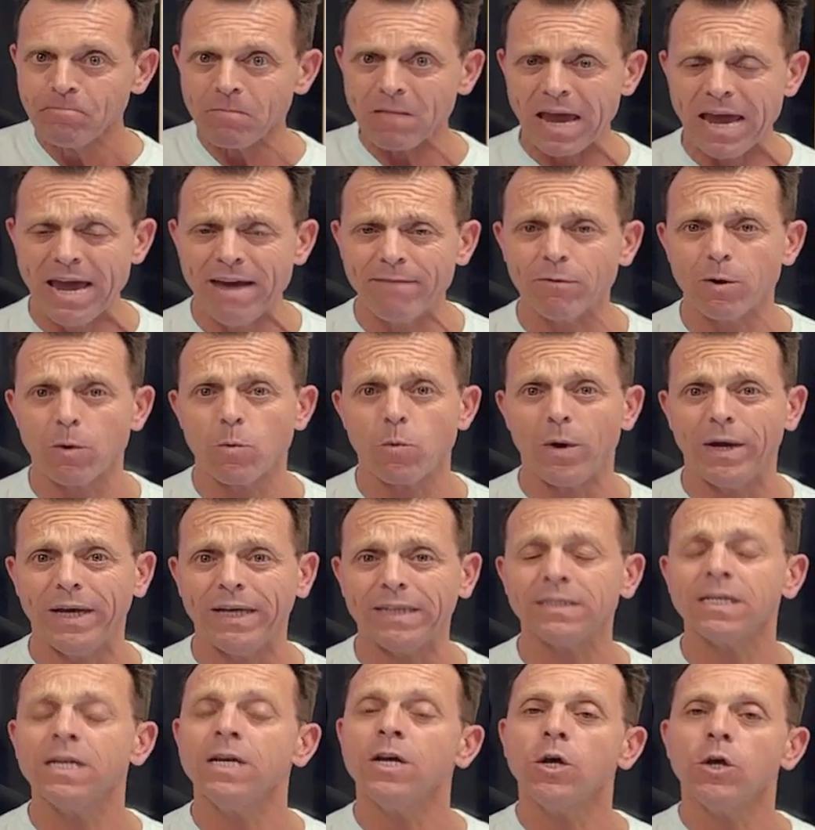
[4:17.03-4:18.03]
Every
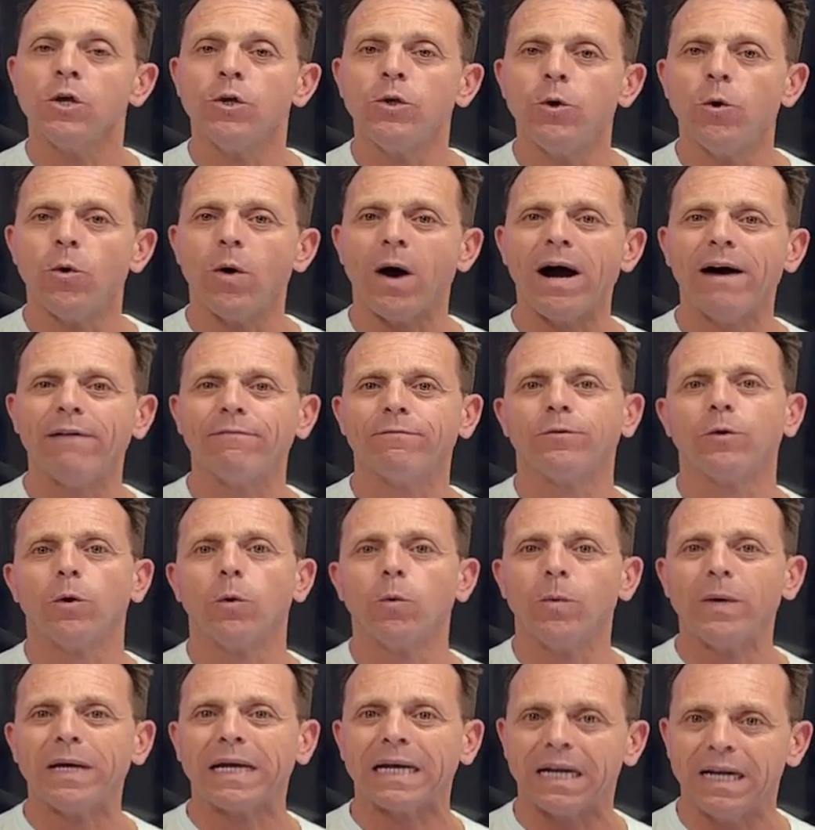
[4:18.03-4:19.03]
week, you have the
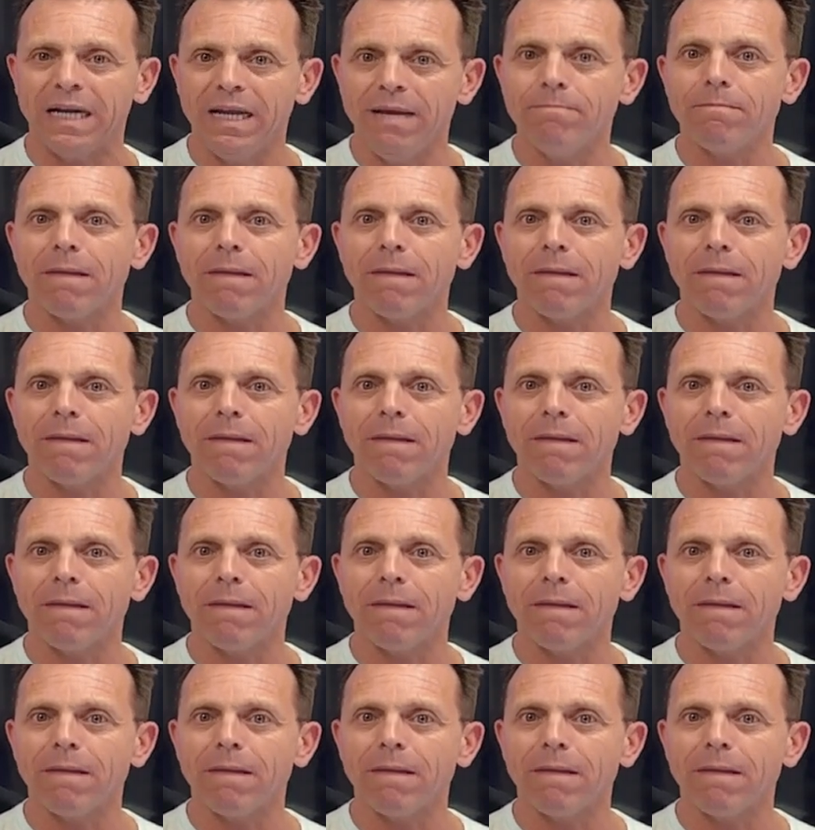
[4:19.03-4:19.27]
weekly